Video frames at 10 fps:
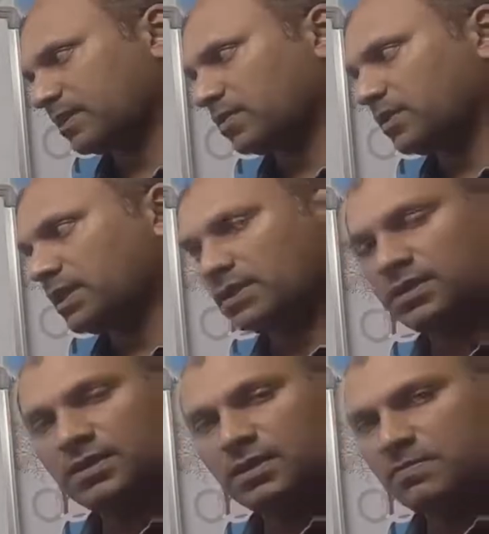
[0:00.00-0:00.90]
Okay,
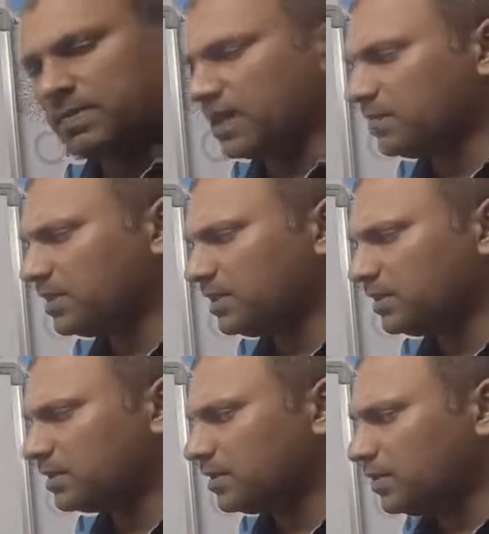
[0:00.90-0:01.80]
parametric
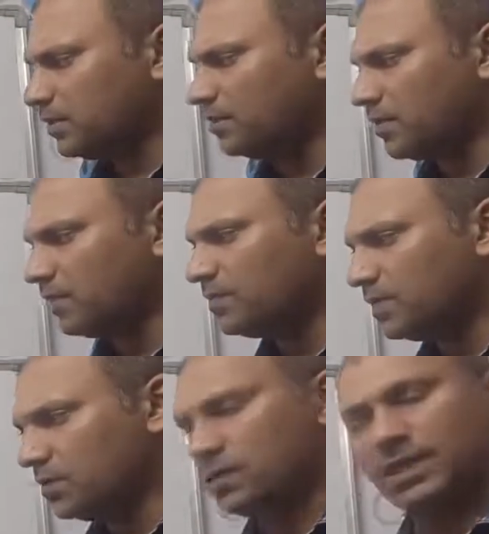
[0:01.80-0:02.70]
form will
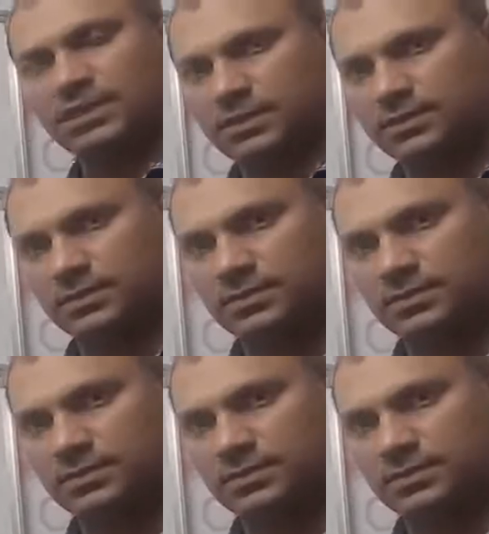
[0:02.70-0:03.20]
look like that.